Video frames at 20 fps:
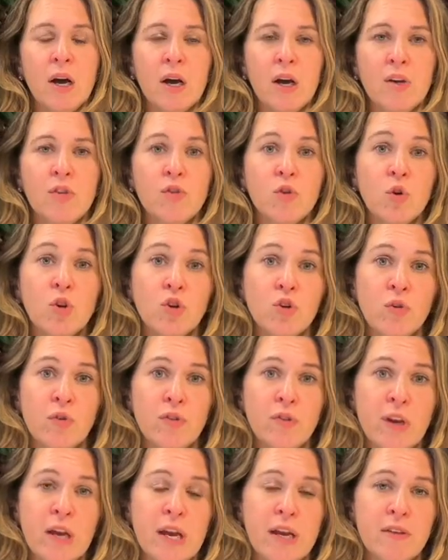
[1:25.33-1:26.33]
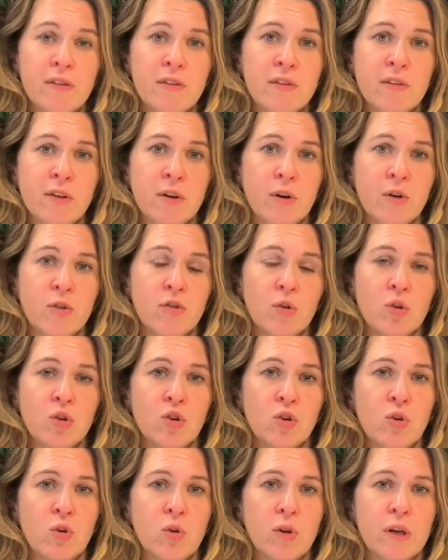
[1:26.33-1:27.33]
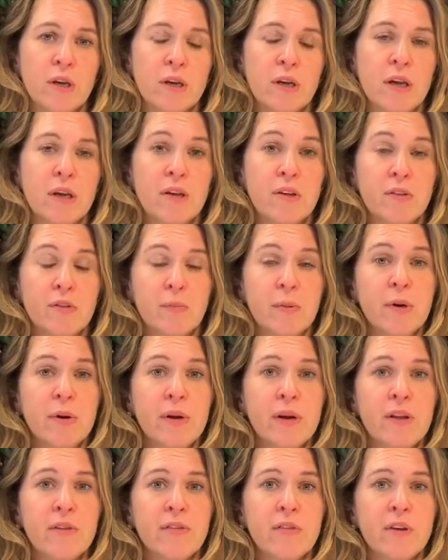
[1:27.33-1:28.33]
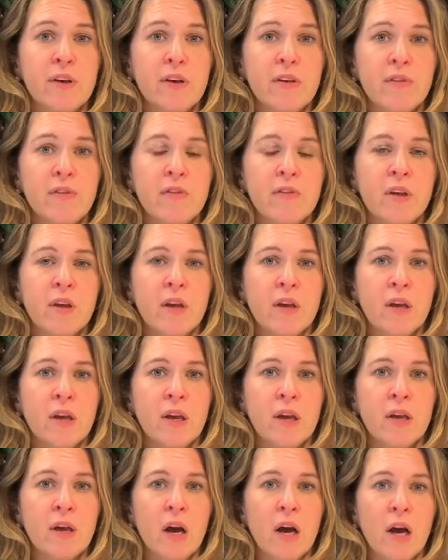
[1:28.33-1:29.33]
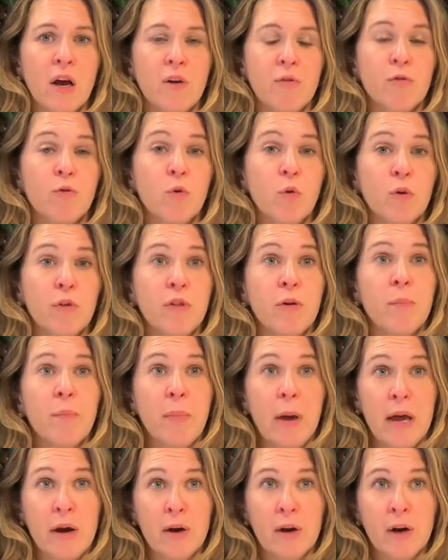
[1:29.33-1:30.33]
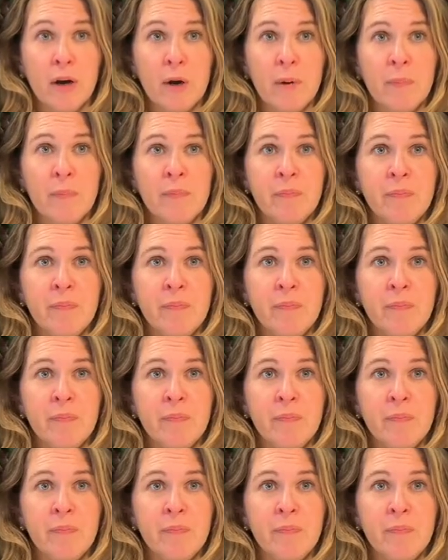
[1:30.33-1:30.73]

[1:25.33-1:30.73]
social states and our social experiences for the better.